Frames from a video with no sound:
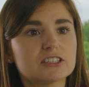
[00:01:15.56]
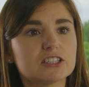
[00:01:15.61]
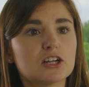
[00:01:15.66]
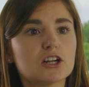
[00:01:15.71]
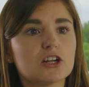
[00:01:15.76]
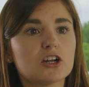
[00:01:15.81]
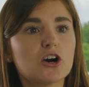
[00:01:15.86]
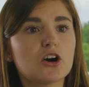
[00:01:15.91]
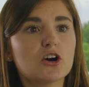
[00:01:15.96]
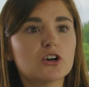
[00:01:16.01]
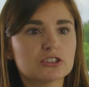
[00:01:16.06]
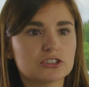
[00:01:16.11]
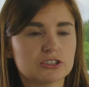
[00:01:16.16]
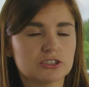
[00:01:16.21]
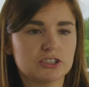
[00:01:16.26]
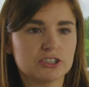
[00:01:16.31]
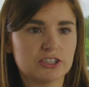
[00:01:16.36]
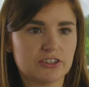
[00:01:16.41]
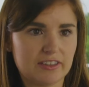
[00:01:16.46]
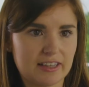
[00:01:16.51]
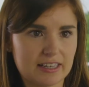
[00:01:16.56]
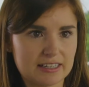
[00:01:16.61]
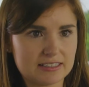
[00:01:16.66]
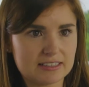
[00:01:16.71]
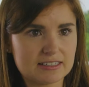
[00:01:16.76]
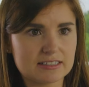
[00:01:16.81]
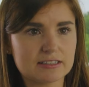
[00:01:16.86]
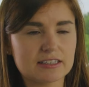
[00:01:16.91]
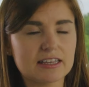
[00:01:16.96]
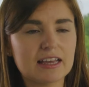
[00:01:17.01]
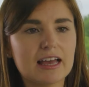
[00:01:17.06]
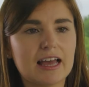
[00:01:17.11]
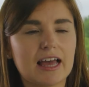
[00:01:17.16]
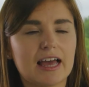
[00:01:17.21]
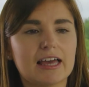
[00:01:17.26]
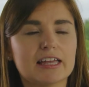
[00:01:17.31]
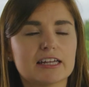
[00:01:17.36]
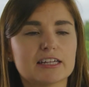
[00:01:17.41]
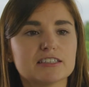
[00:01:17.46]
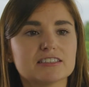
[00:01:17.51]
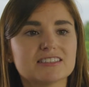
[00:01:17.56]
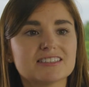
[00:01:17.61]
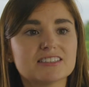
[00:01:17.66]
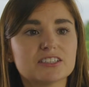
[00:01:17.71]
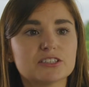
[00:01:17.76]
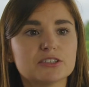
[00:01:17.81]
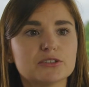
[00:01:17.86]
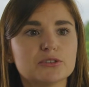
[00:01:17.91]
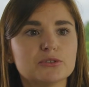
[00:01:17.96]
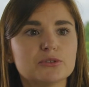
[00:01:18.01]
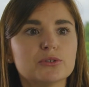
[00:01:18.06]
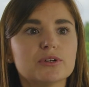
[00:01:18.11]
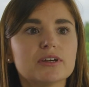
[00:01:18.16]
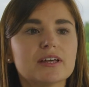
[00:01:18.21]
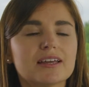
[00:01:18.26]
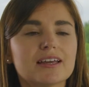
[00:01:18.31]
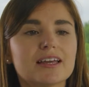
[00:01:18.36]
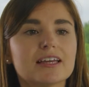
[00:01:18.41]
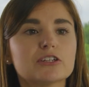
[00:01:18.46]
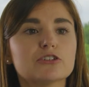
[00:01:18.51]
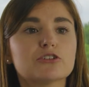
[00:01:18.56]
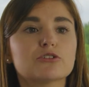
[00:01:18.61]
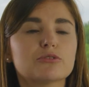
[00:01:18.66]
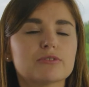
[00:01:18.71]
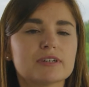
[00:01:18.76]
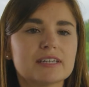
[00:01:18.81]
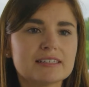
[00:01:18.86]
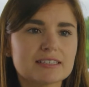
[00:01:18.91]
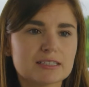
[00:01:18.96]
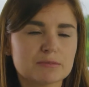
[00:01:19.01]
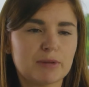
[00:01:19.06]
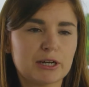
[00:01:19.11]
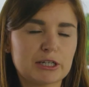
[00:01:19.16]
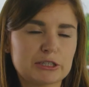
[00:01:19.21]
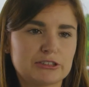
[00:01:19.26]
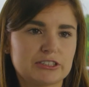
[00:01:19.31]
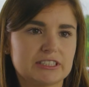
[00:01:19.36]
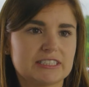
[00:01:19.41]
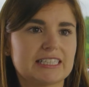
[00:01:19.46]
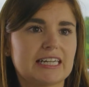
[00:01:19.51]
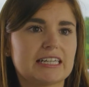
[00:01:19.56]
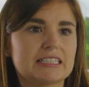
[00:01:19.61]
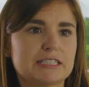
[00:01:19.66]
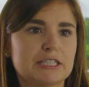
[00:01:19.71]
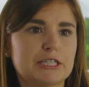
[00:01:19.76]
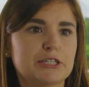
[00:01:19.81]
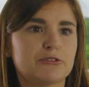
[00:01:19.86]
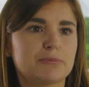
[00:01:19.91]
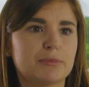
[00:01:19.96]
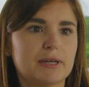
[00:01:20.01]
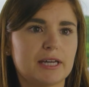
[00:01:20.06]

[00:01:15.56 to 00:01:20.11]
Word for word: to launch this and to increase my understanding of